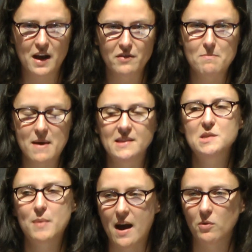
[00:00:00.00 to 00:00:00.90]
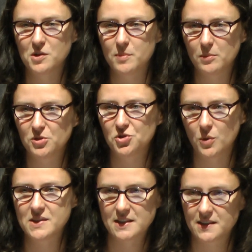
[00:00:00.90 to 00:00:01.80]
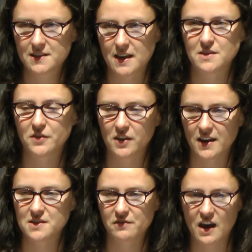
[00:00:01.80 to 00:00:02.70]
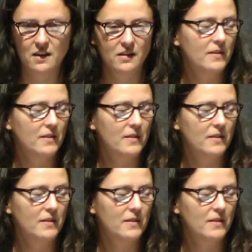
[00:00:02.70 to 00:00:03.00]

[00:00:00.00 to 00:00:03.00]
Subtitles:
immense power to be able to show a successful case of that.